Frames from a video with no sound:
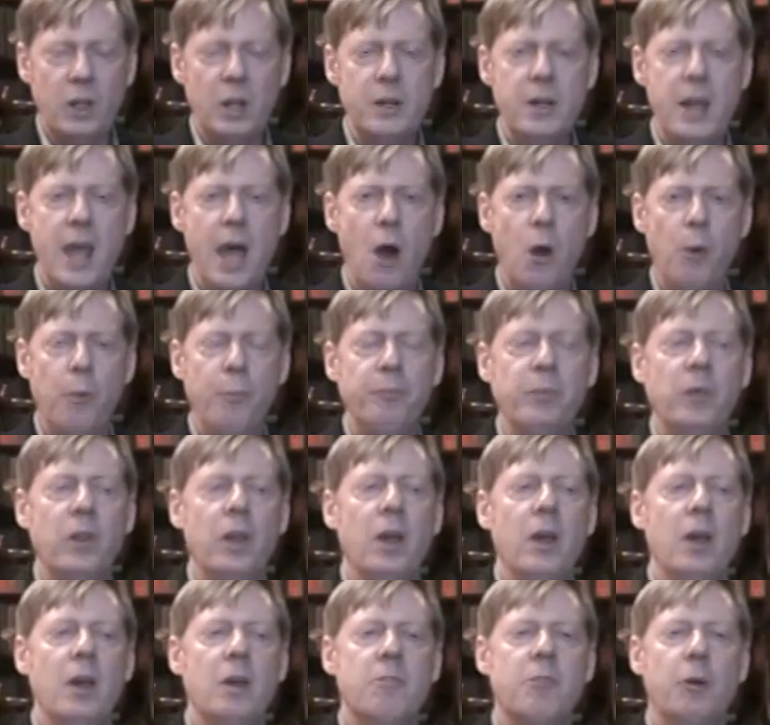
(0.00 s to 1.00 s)
Now,
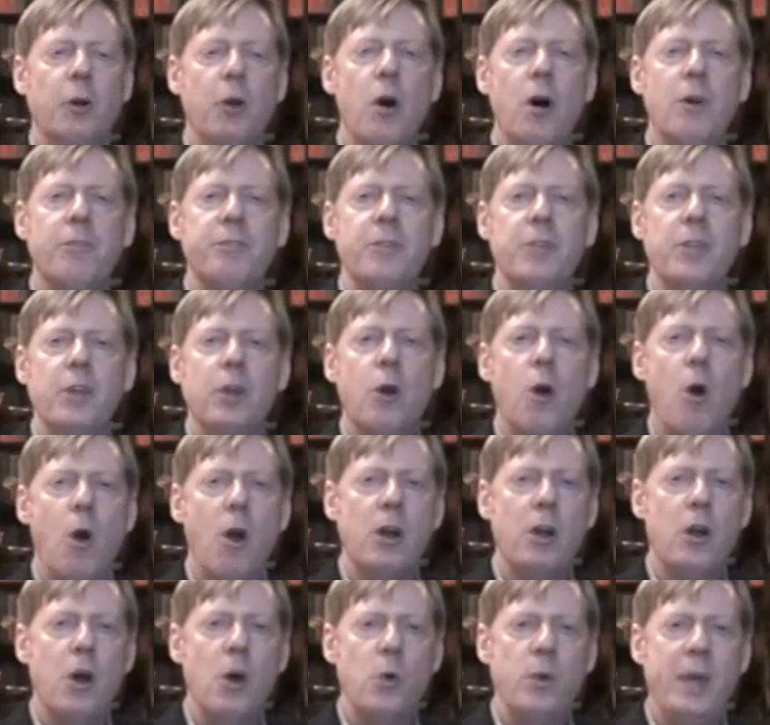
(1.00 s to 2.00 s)
very often the
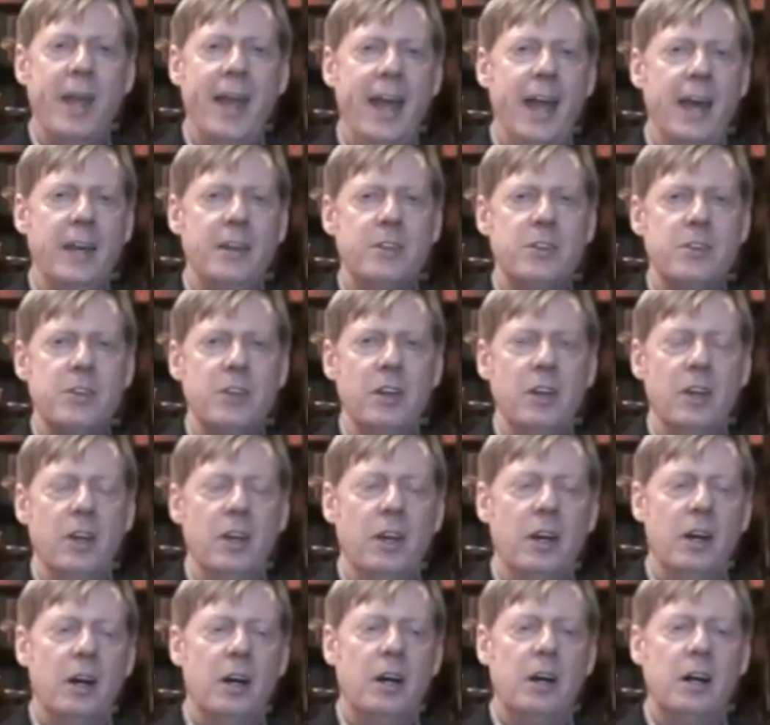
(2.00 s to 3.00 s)
cargo can't,
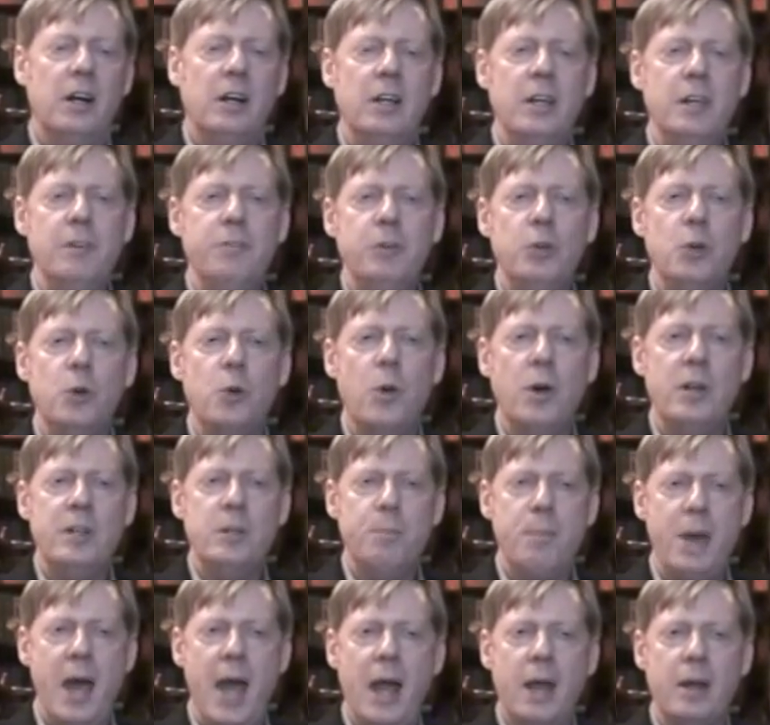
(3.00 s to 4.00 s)
if you're going to
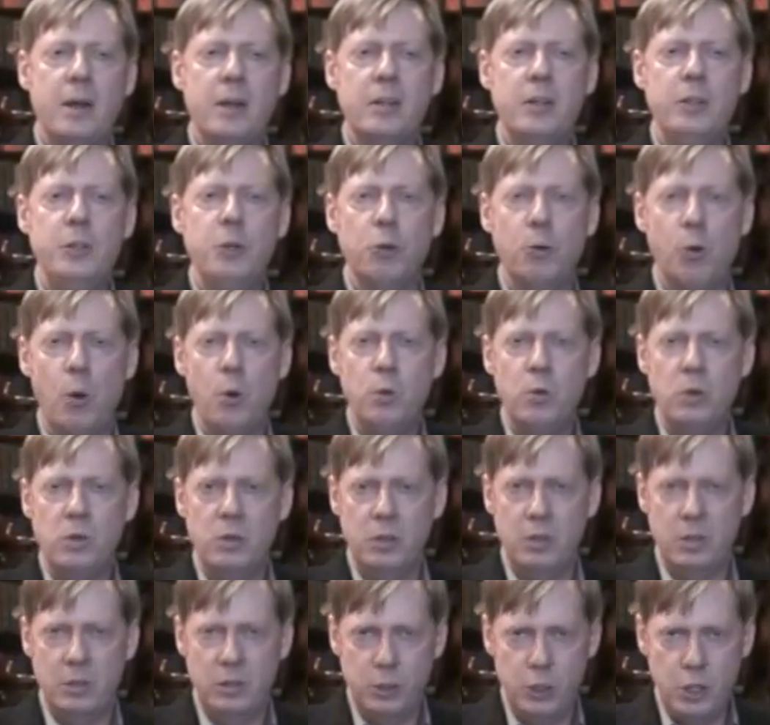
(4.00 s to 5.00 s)
pack your own
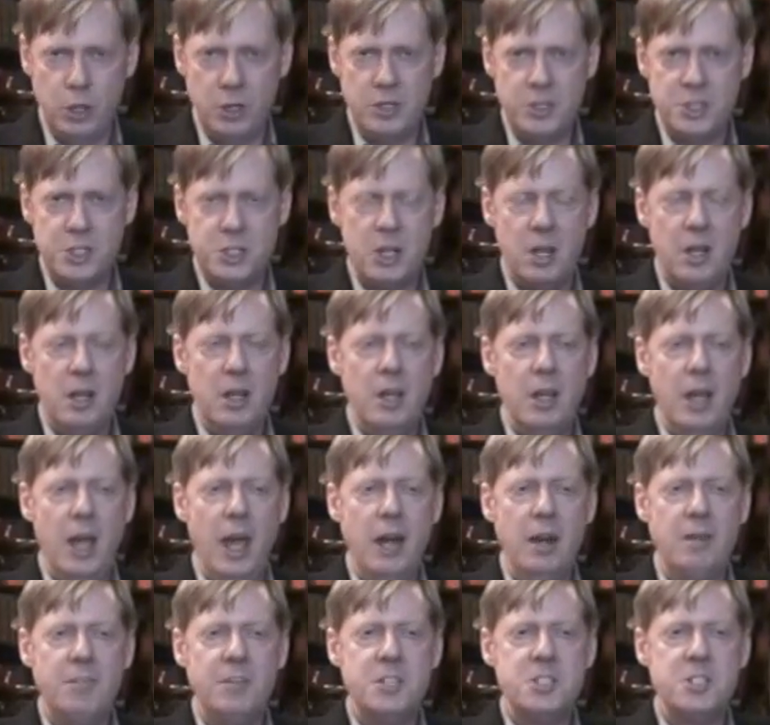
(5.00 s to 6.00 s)
goods,
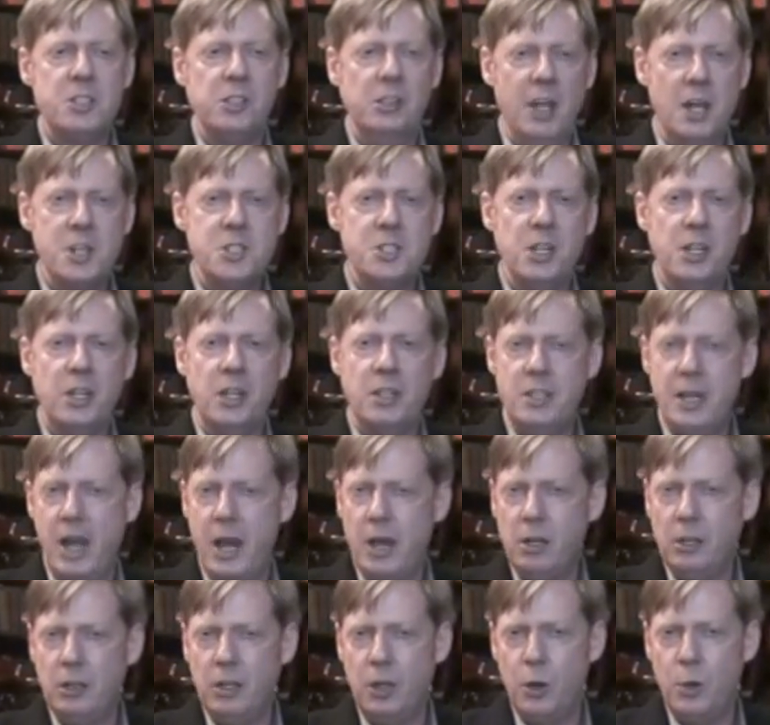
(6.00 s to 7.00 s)
and if it's less than
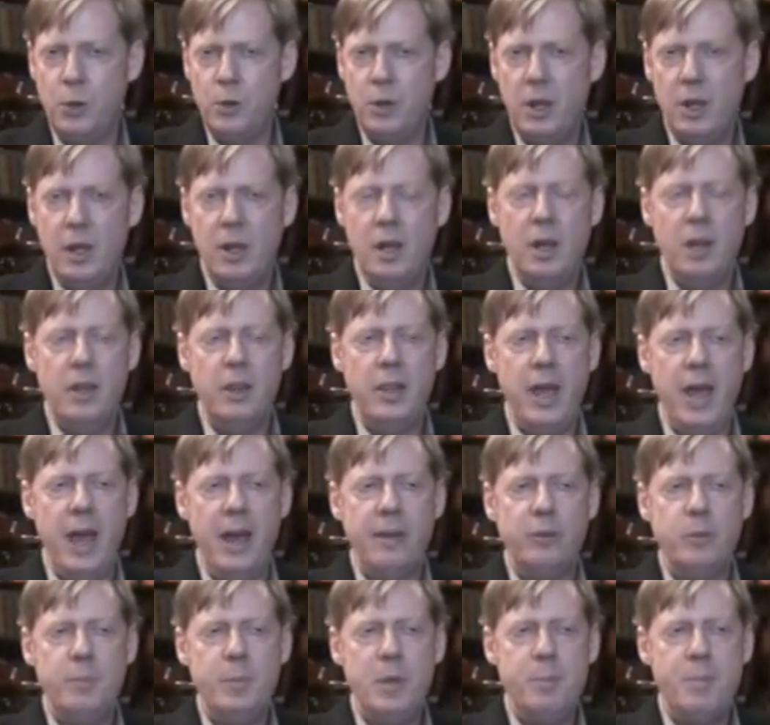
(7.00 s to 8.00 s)
container load, they
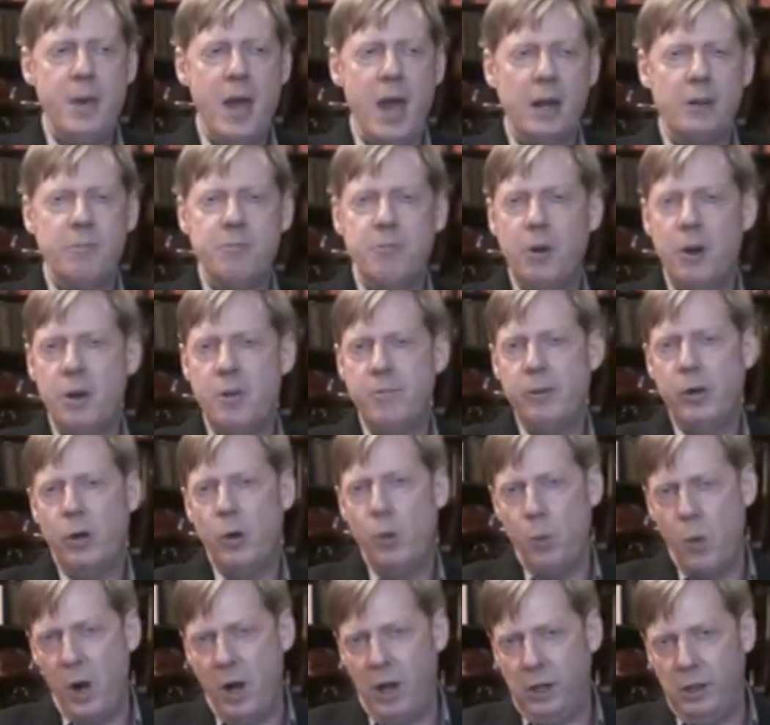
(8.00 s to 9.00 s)
have to be packed very, very
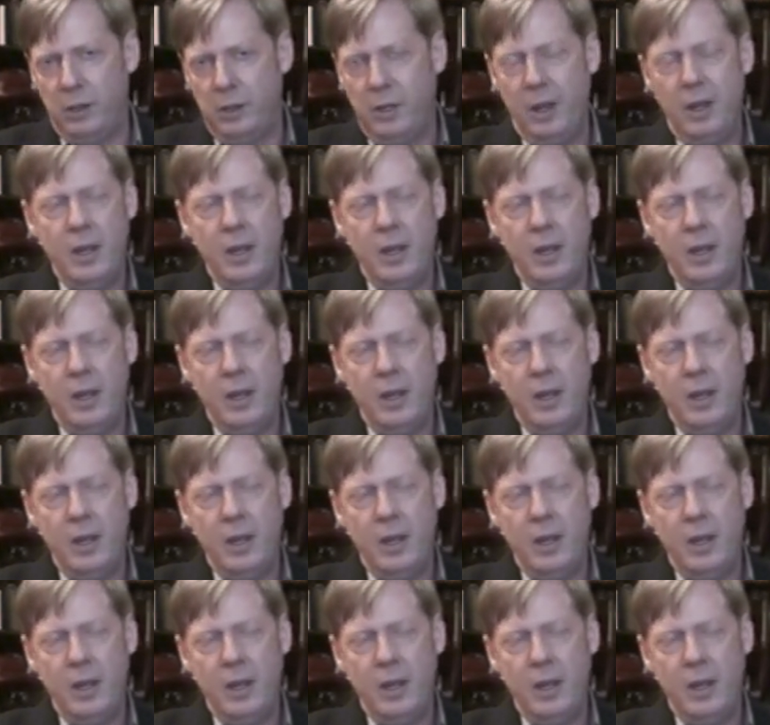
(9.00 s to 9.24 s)
well.